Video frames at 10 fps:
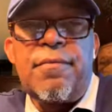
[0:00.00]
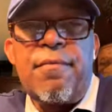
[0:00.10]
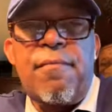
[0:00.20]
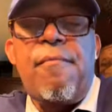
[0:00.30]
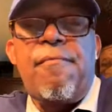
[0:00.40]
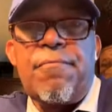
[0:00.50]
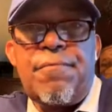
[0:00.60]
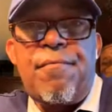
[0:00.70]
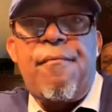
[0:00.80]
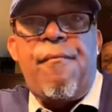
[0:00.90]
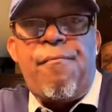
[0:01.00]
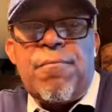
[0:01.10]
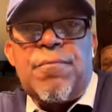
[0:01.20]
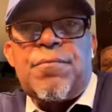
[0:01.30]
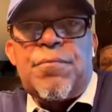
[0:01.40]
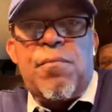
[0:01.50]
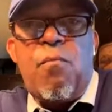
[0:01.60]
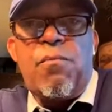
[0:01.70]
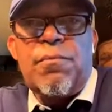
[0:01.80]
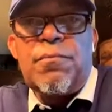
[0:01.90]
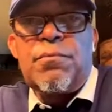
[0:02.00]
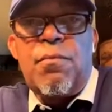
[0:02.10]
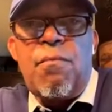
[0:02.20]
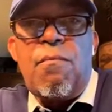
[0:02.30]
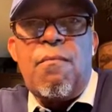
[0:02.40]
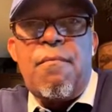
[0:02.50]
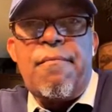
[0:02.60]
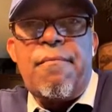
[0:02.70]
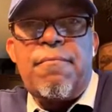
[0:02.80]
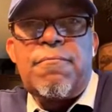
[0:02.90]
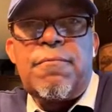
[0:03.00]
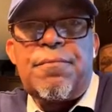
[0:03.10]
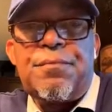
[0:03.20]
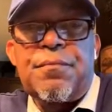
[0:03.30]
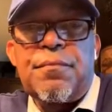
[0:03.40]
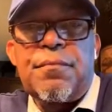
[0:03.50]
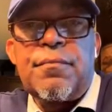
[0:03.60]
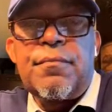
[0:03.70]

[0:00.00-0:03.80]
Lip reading: When you spray it, what you're going to smell at first is that top note.